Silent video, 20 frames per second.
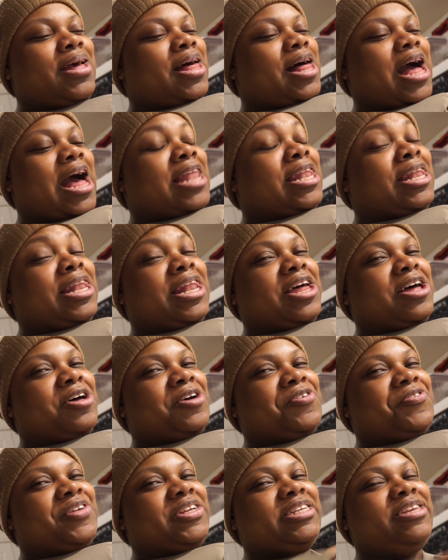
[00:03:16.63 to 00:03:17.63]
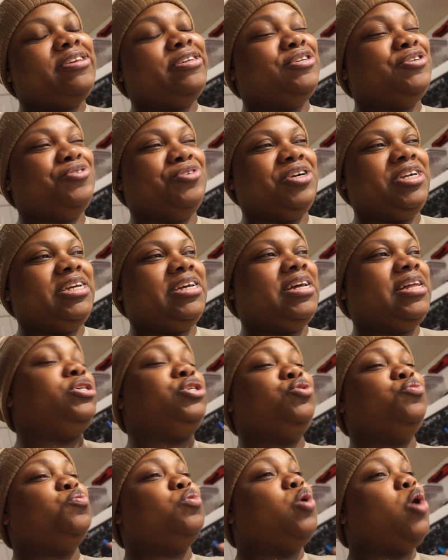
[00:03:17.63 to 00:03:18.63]
I love to drink. What
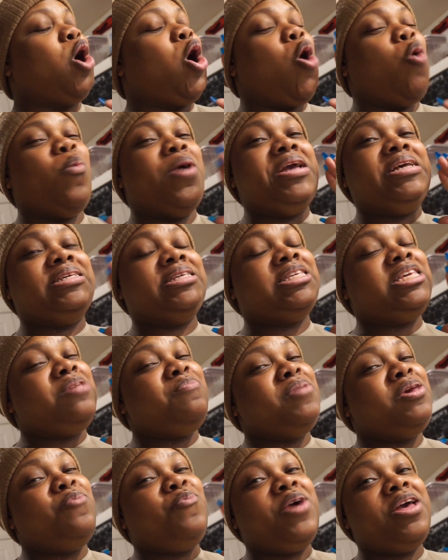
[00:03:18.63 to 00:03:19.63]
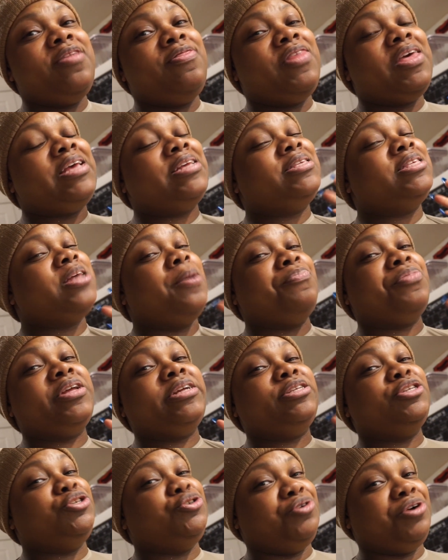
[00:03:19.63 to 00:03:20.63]
you will always see me with is something
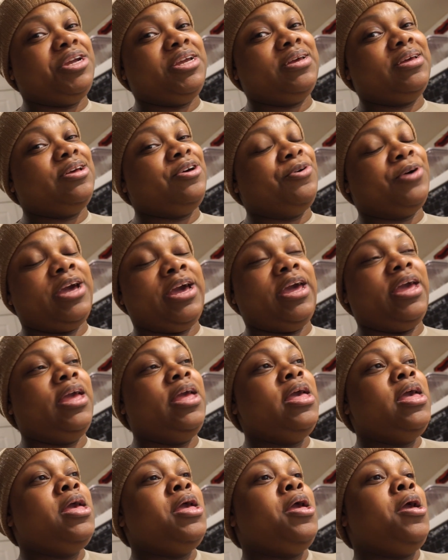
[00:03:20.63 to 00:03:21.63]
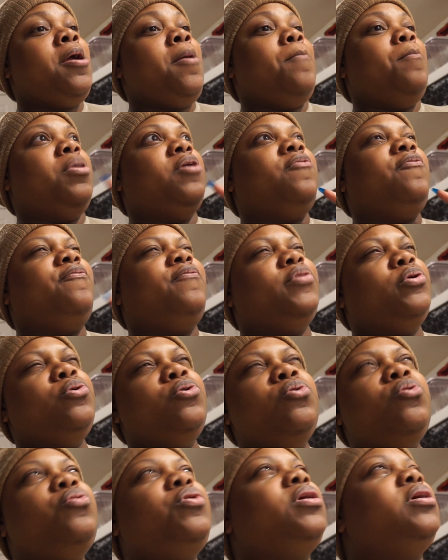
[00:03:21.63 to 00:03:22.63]
to drink, okay? But
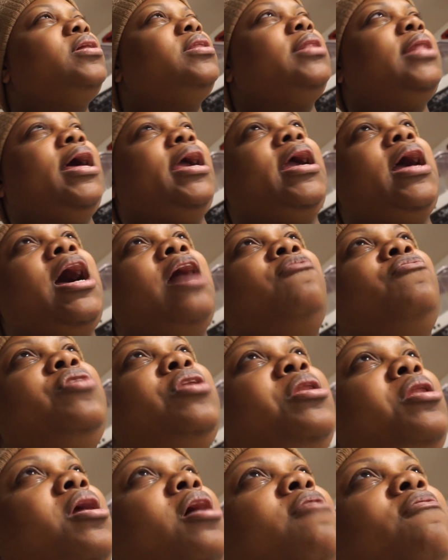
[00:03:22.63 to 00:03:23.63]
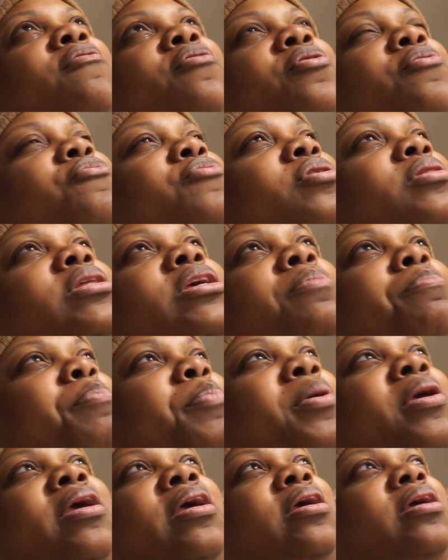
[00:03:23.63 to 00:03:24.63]
food, like, I've never really
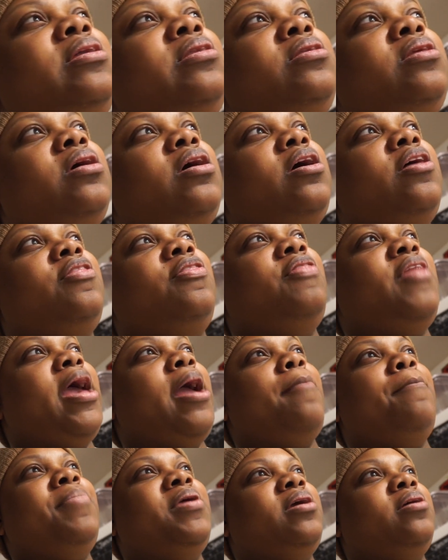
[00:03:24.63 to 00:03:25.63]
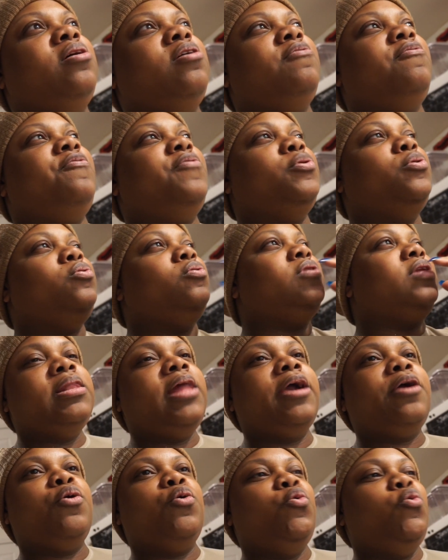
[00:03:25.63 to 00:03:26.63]
been that big on food.
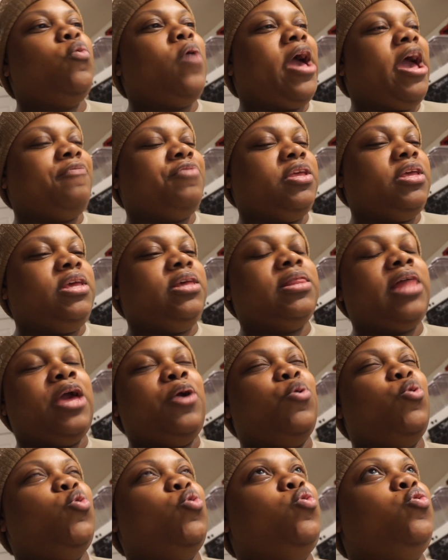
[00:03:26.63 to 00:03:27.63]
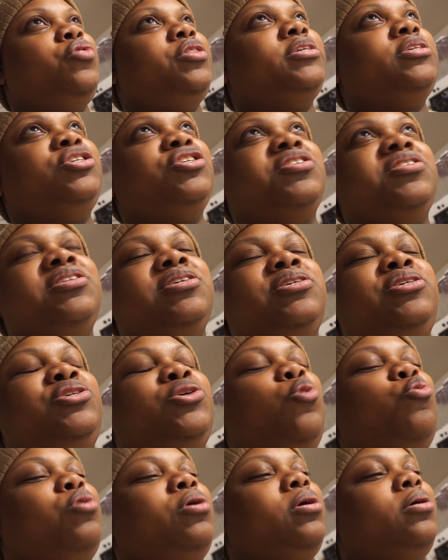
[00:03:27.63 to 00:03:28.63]
Like, ooh, I have to eat. Like, ooh, this just looks
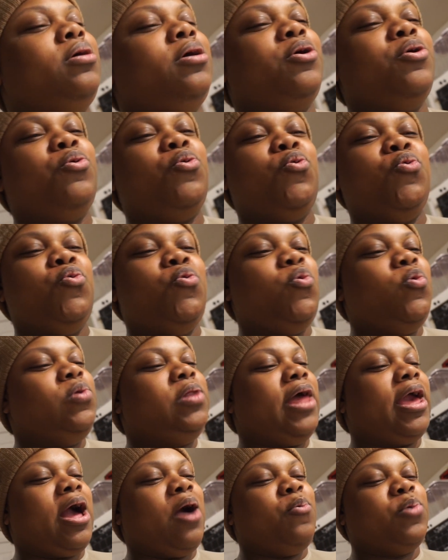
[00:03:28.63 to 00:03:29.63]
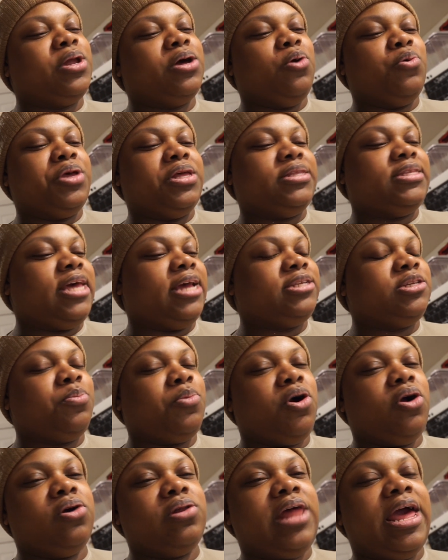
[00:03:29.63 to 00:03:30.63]
so good. Ooh, like, I want to go get that
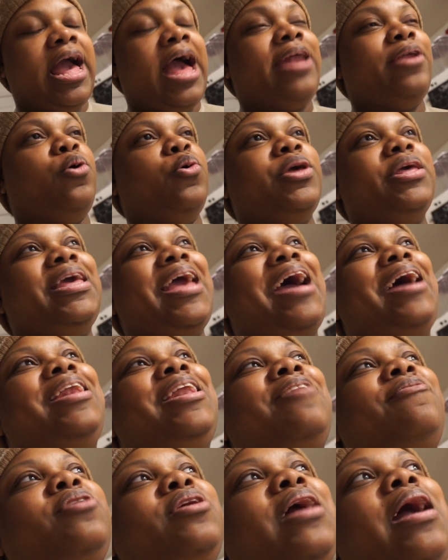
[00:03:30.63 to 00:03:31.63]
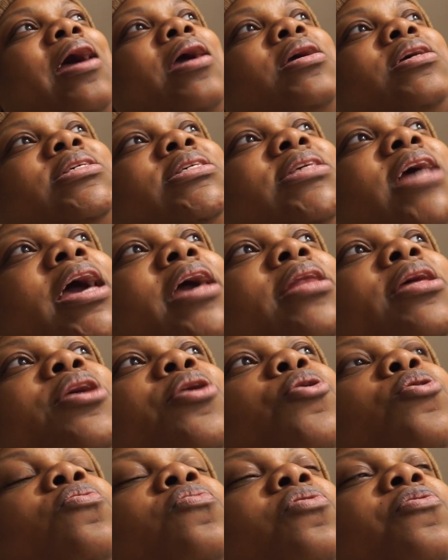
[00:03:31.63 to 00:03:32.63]
tomorrow. Like, I never got excited
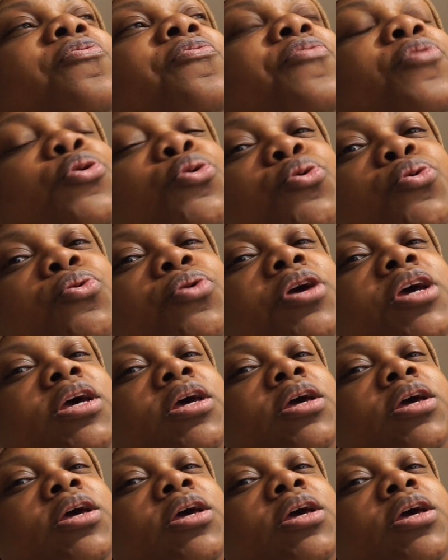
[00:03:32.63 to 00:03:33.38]
over food.